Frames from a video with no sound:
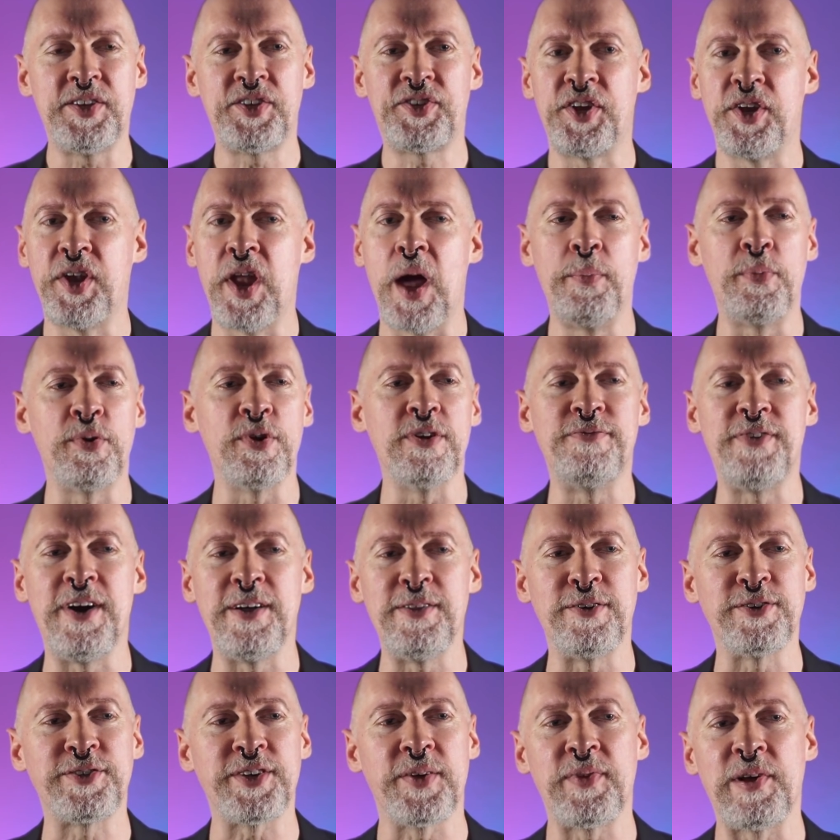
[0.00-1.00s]
just a number of
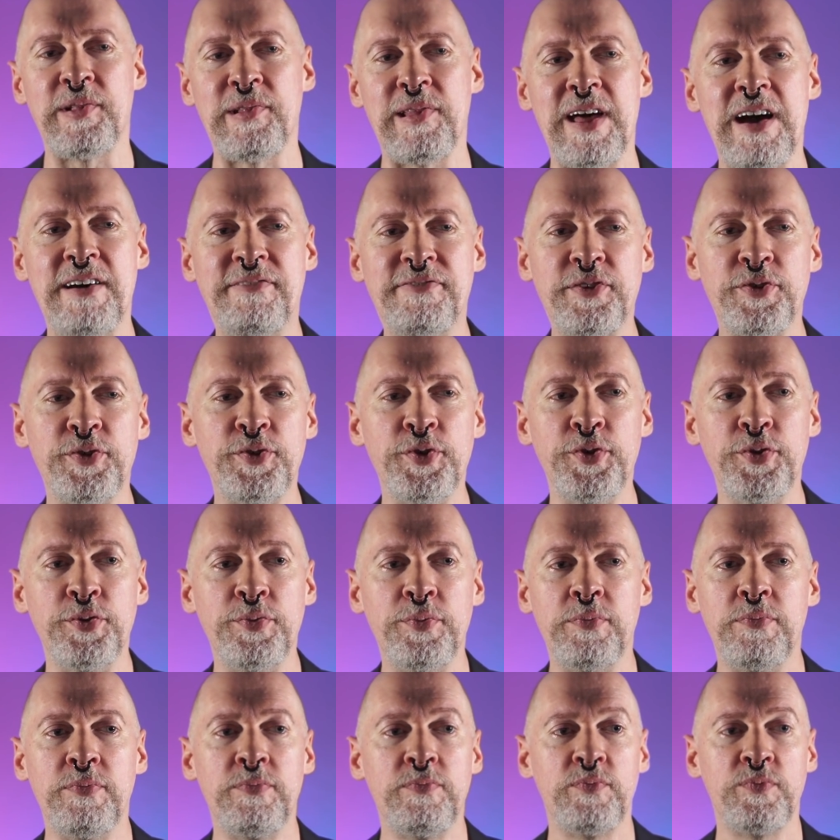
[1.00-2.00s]
others on the left
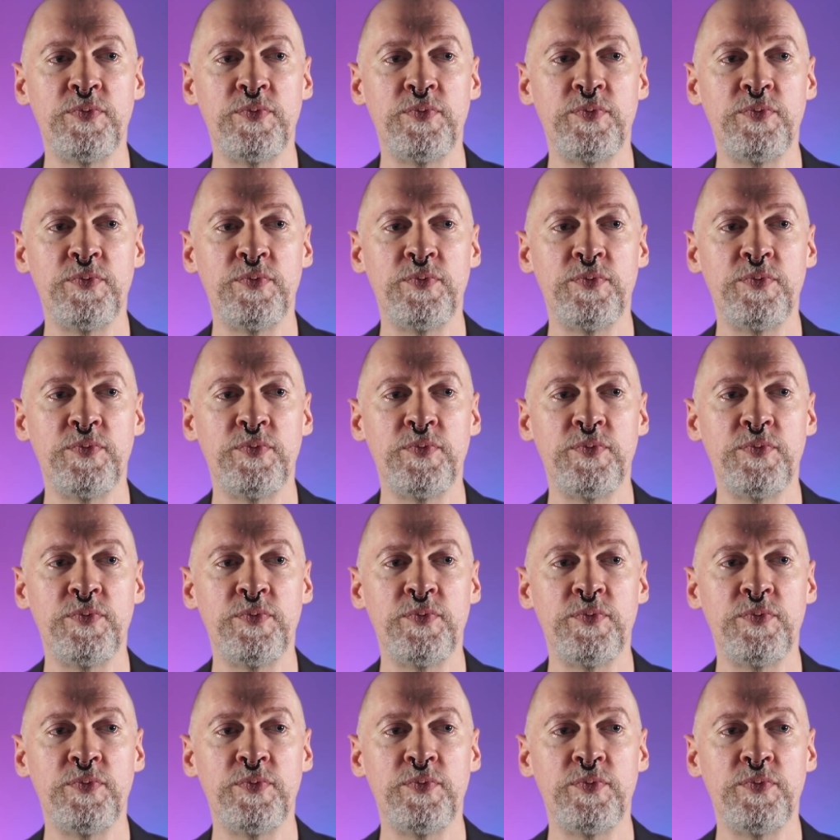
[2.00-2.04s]
who